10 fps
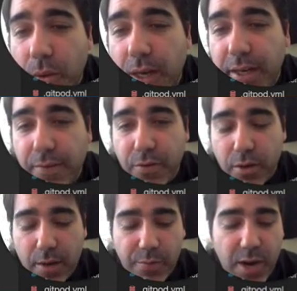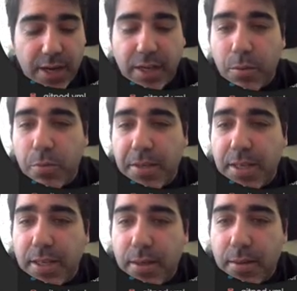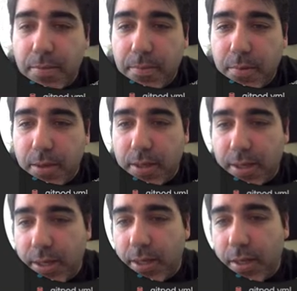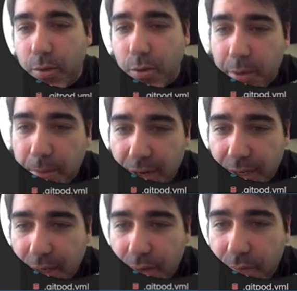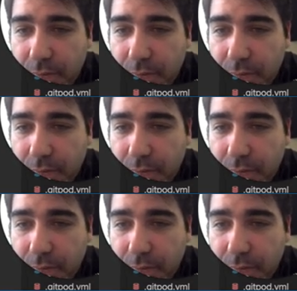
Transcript: Like if you don't have React, it will be my div